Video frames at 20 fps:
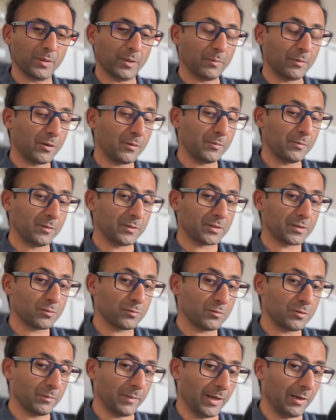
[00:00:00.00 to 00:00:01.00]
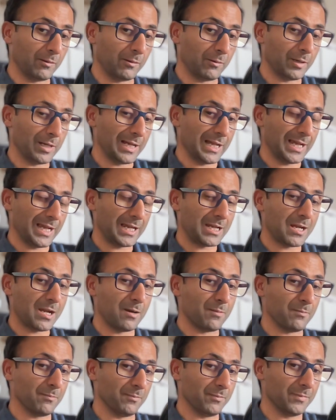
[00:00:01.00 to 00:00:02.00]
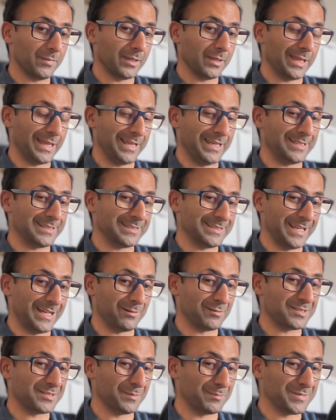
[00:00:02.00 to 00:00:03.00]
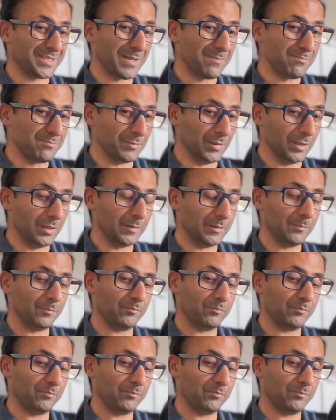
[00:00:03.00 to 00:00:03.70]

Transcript: appropriate to talk about, come it is now September,